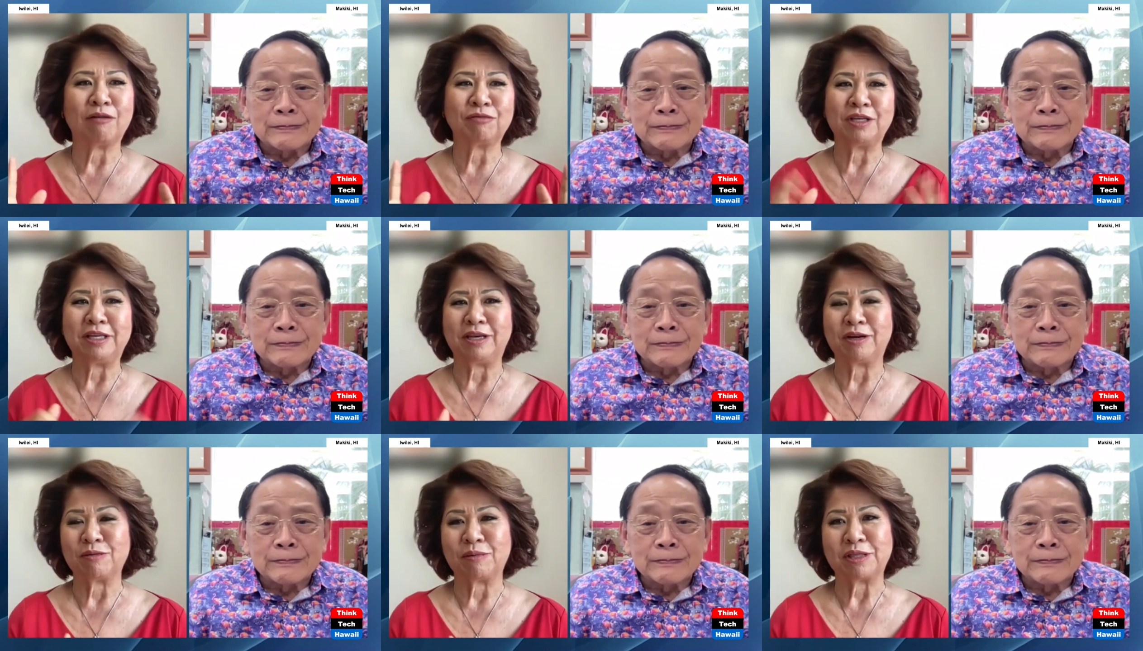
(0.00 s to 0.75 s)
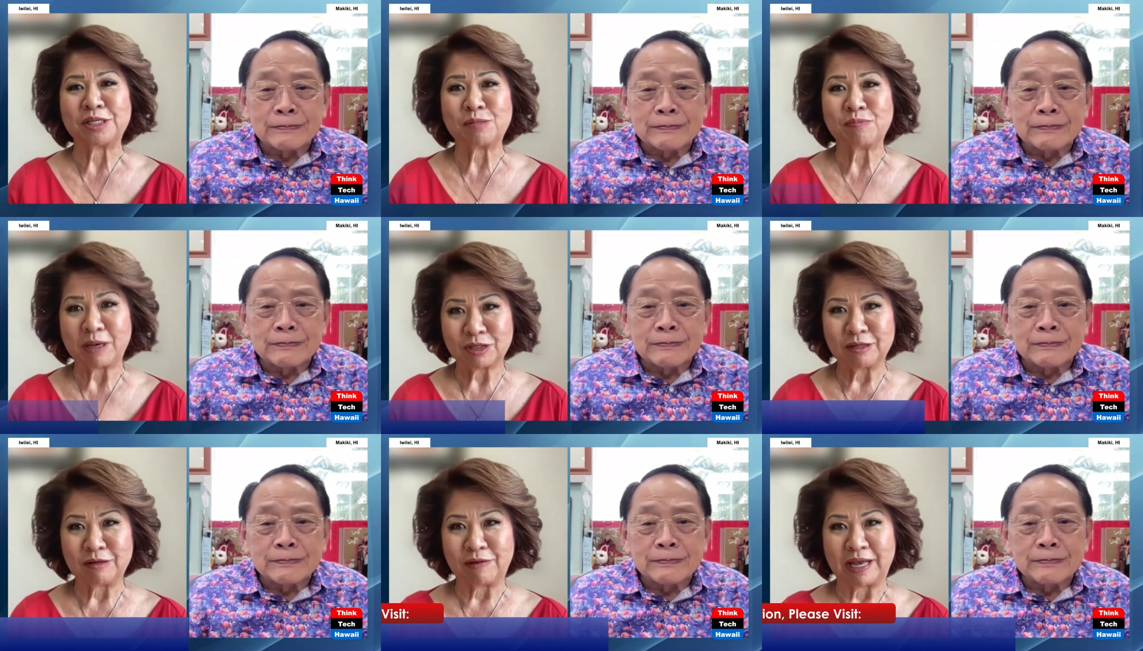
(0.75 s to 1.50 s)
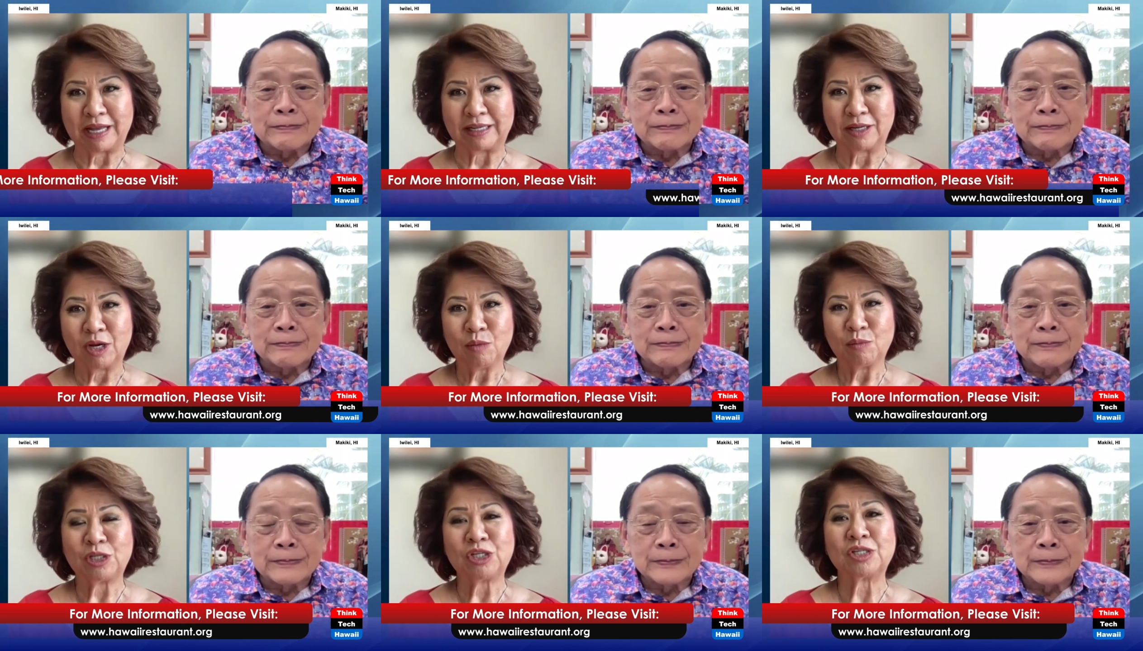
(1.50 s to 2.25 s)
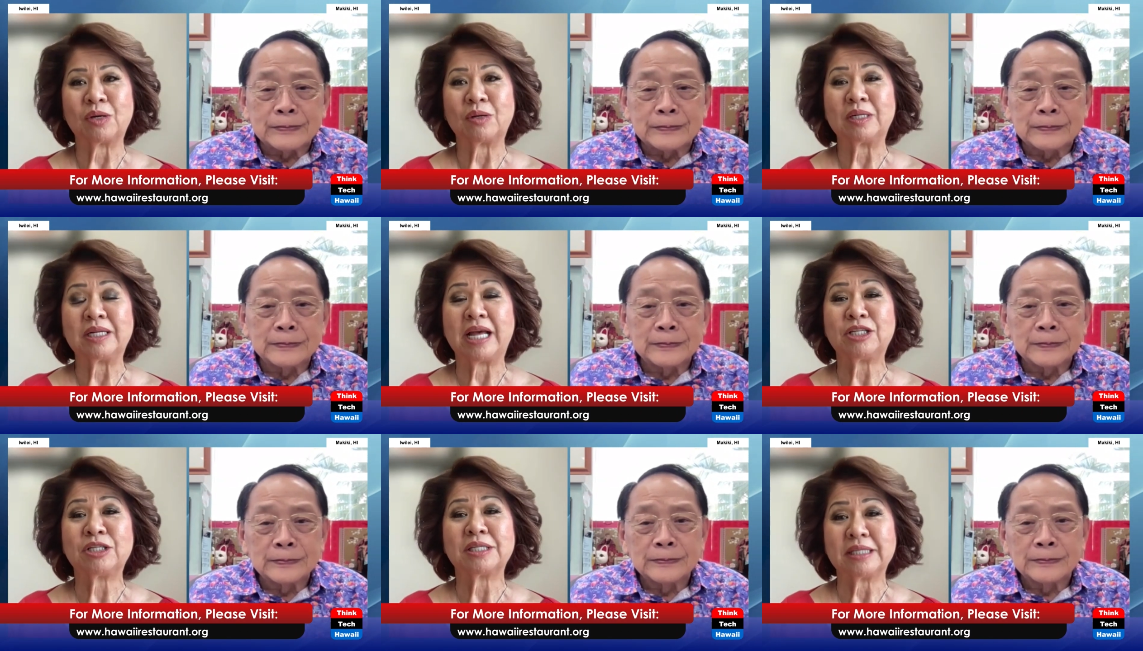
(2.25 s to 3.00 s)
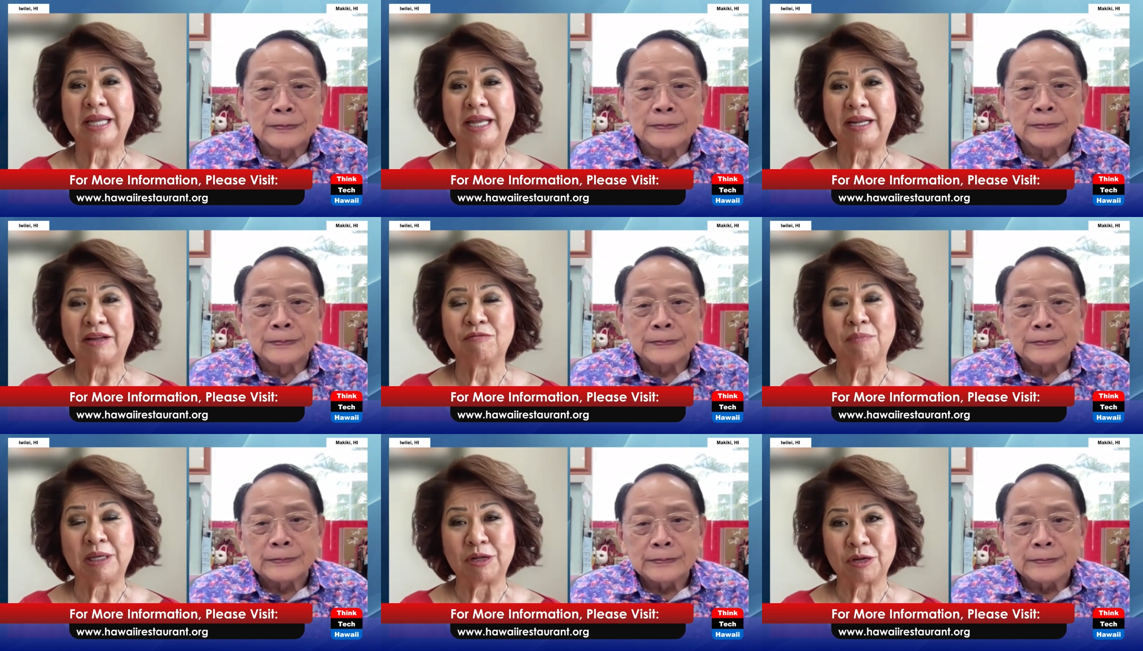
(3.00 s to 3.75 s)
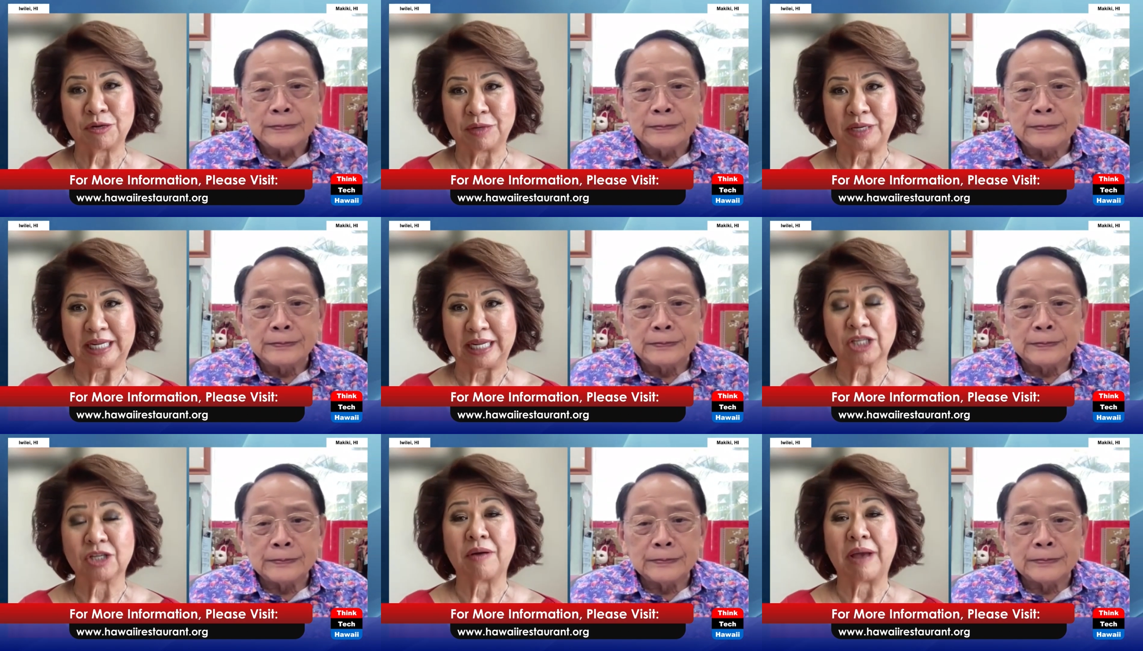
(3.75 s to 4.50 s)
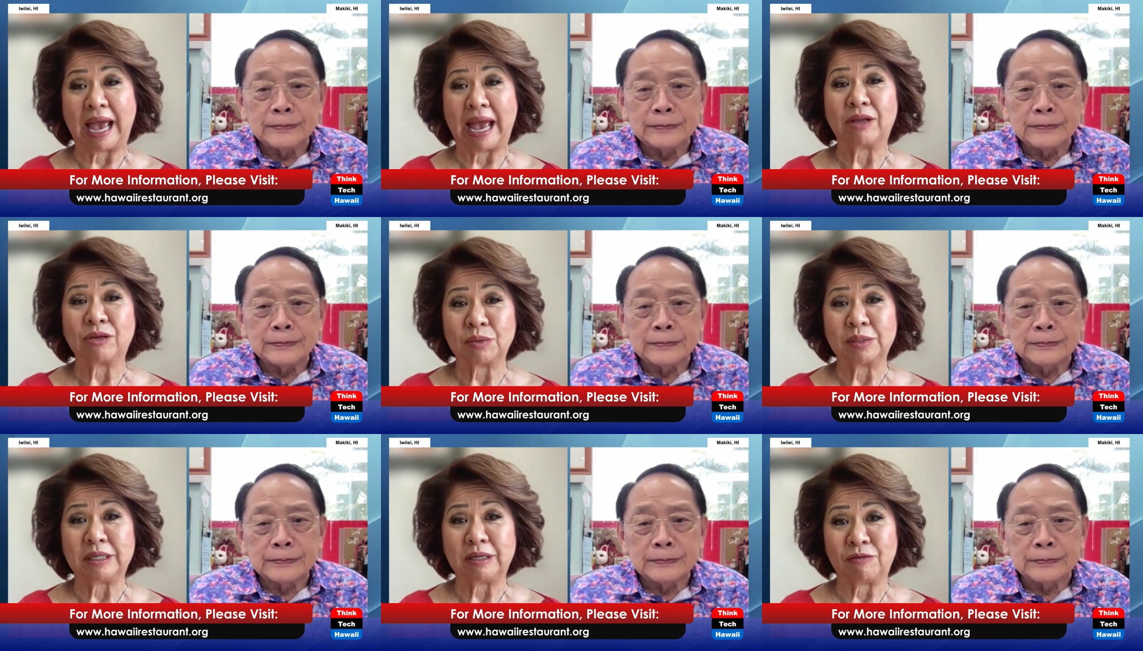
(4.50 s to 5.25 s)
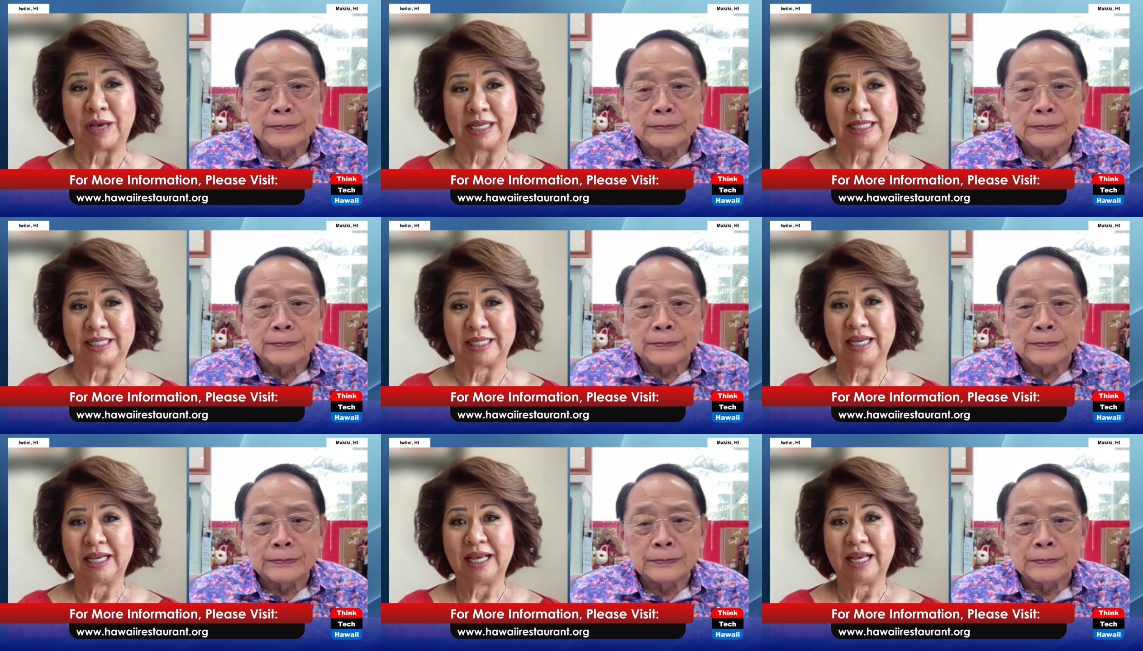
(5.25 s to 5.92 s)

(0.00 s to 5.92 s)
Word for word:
Speaker 1: off the year with a special event, which is our legislative meet and greet. It's our annual event.